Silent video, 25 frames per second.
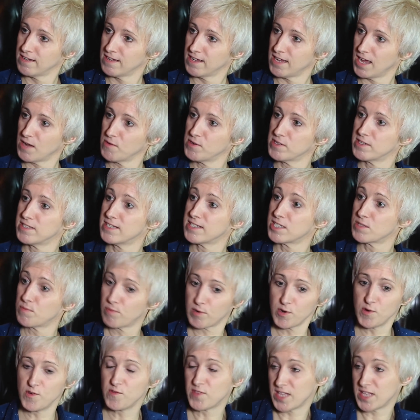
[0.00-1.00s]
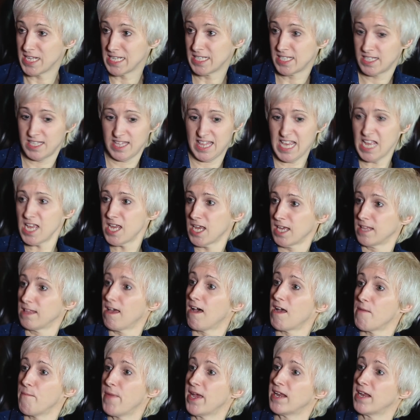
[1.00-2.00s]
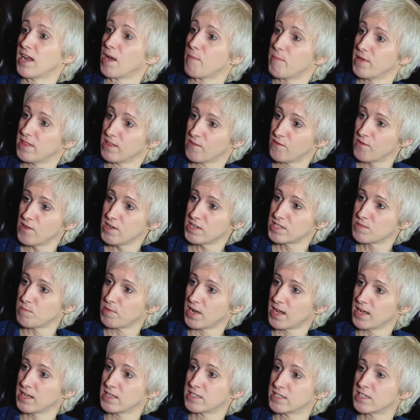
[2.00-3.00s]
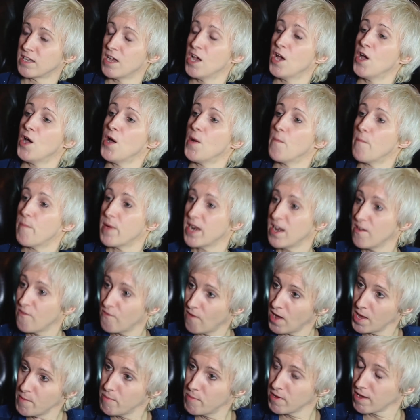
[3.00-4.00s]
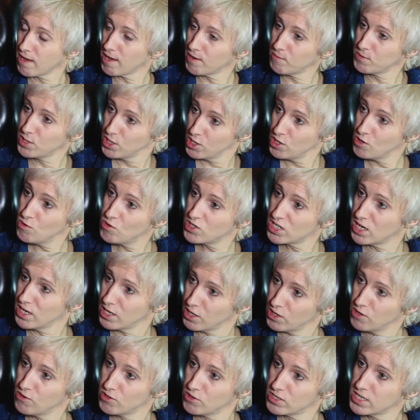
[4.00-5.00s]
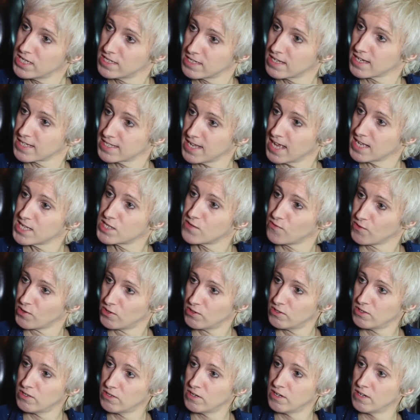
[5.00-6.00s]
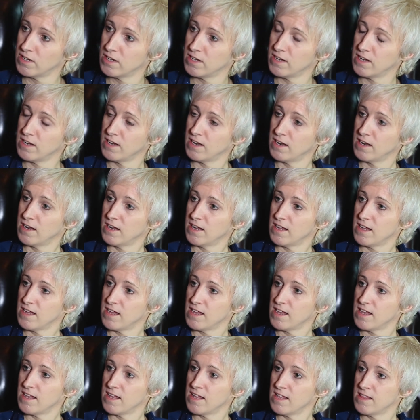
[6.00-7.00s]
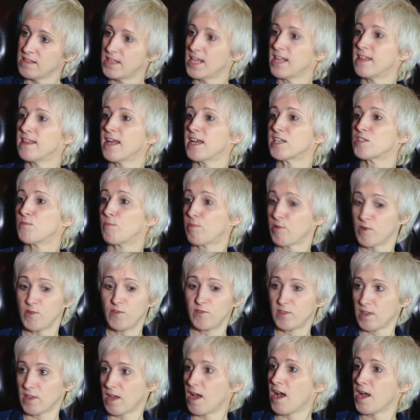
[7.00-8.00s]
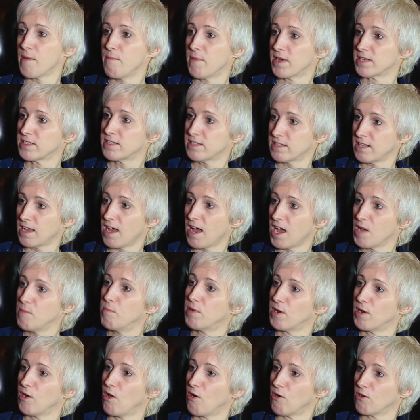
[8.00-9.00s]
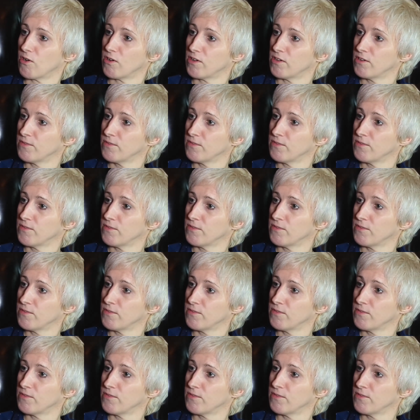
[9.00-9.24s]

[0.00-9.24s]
I'm going to disprove this thinking that I made up in the first place. But if I become hugely, hugely successful, then that's proof that I belong.